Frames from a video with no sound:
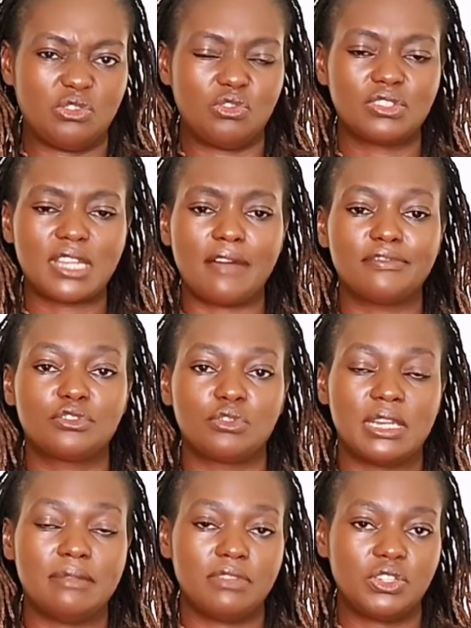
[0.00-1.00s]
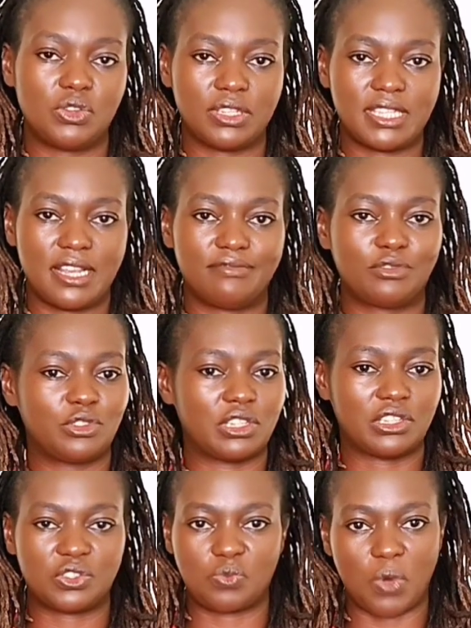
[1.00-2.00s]
You don't have to limit yourself to
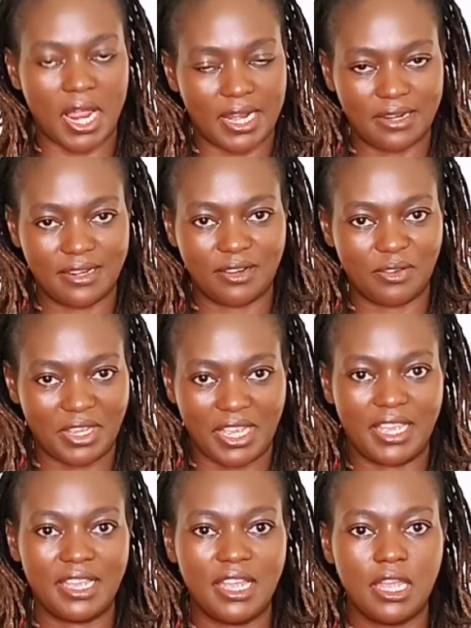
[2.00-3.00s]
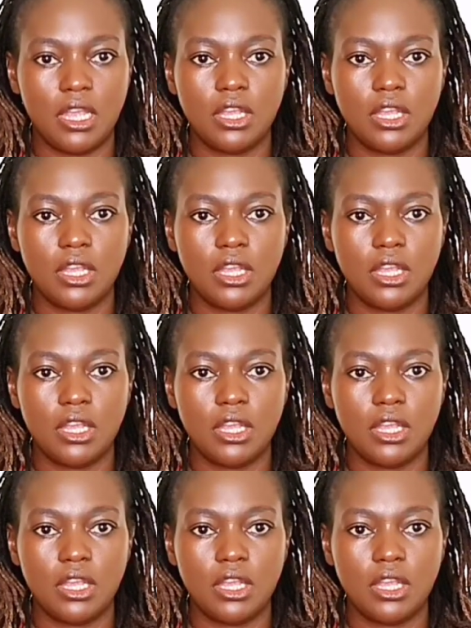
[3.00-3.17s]
just one. Okay.